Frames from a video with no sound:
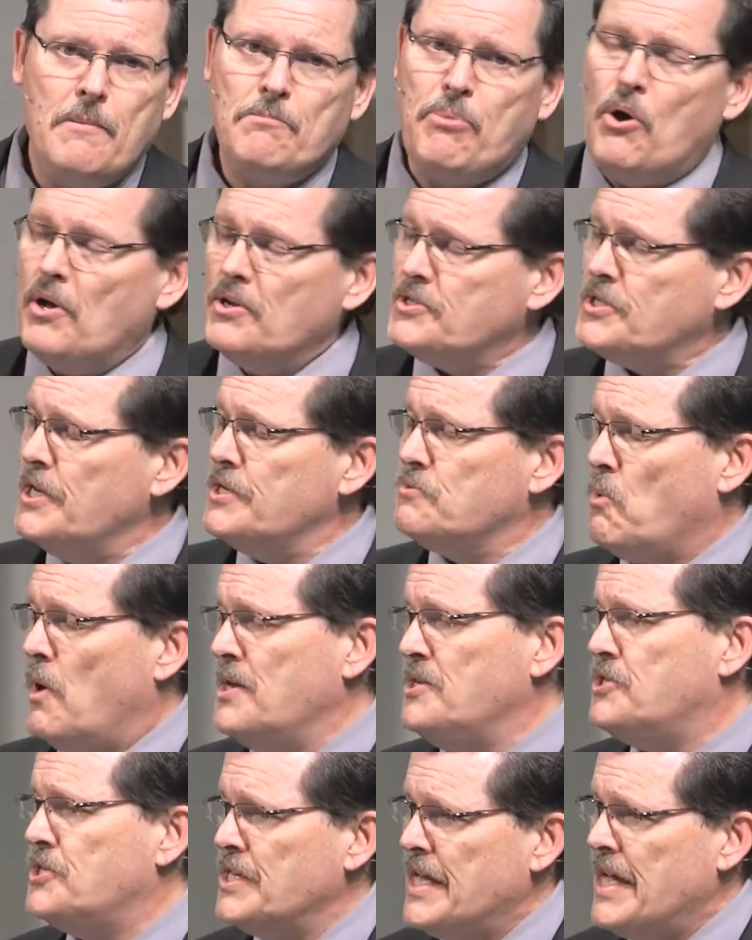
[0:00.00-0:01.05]
Paul says
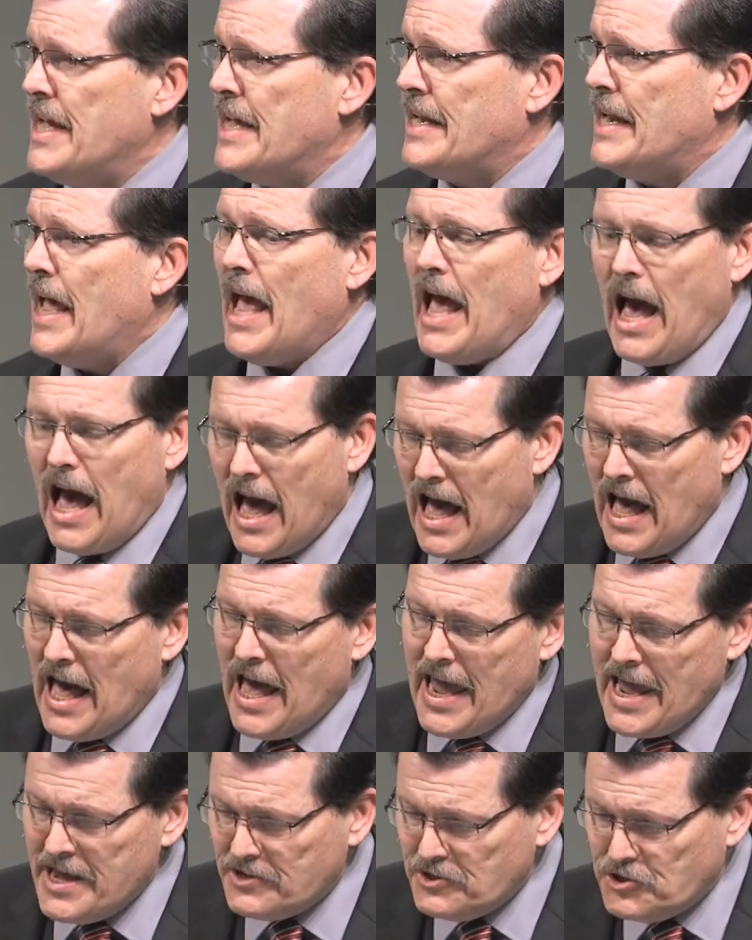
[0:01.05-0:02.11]
once again,
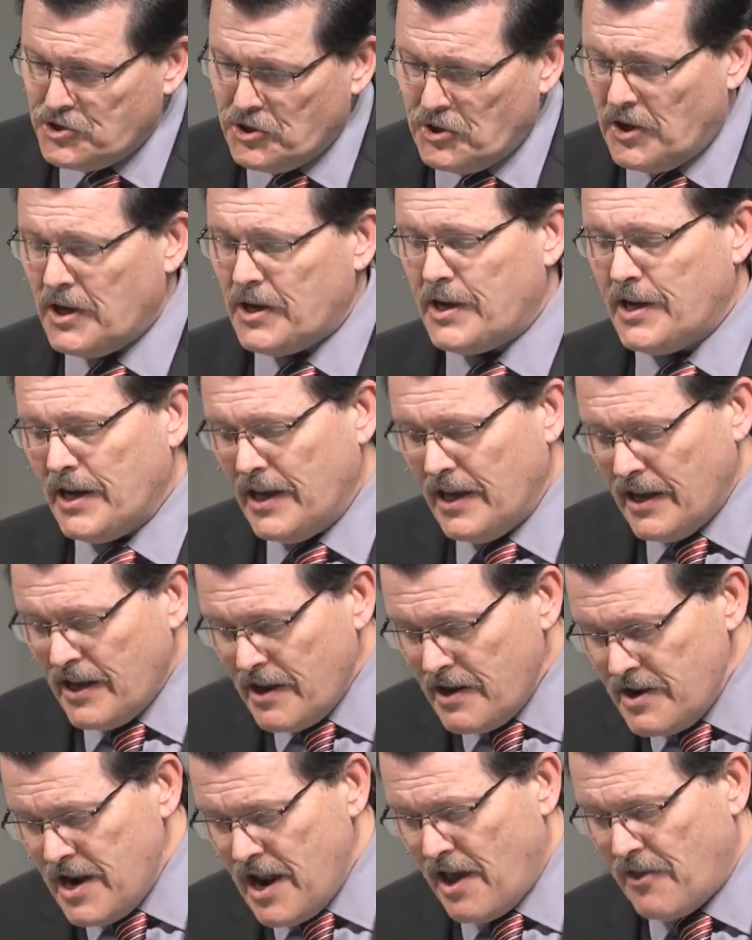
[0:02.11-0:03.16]
I took
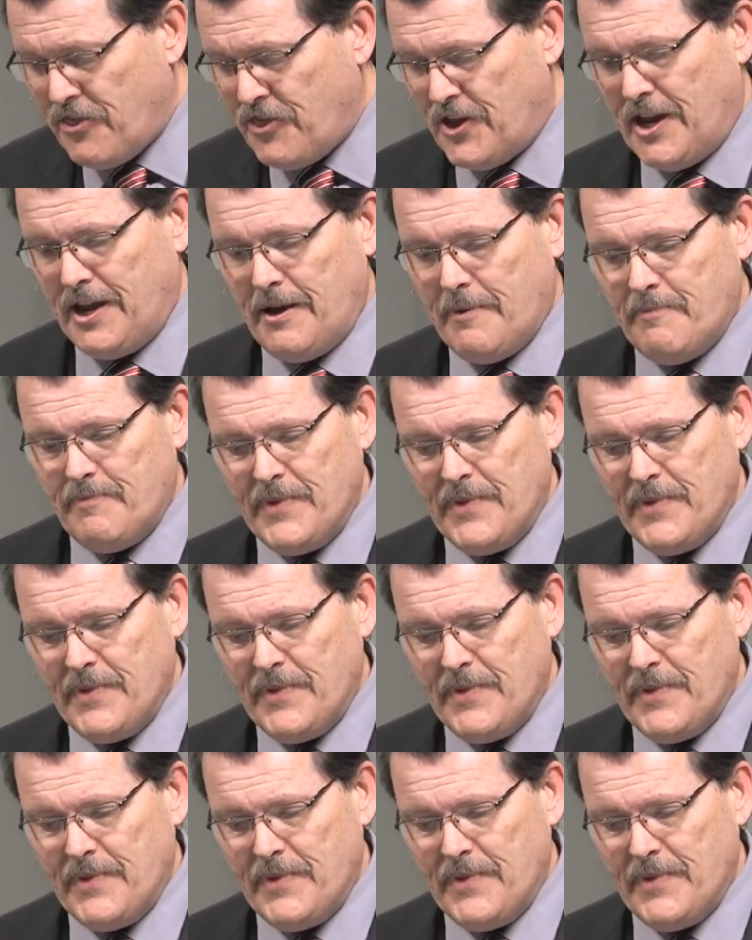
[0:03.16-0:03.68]
nothing.